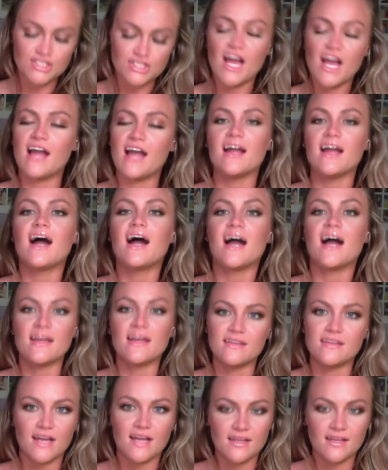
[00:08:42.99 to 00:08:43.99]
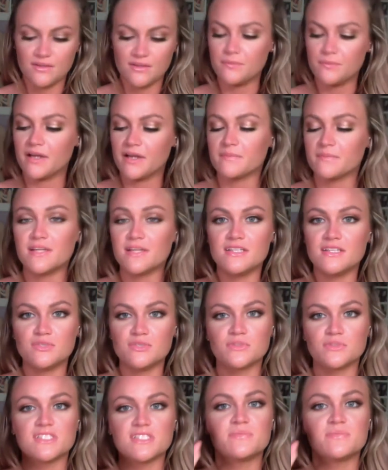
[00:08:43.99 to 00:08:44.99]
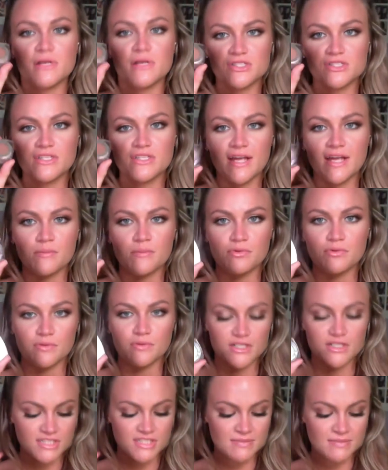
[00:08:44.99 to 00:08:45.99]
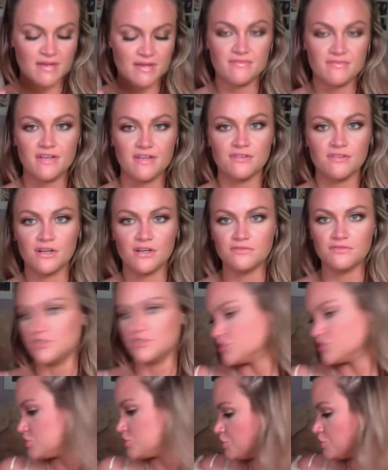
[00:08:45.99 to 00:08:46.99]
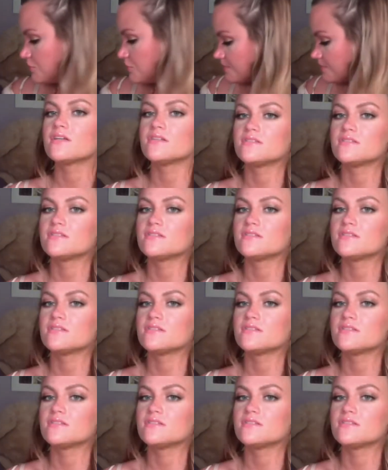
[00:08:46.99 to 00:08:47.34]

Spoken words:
I highly, highly recommend these ones, especially the Amber Rush. That's my favorite of the two.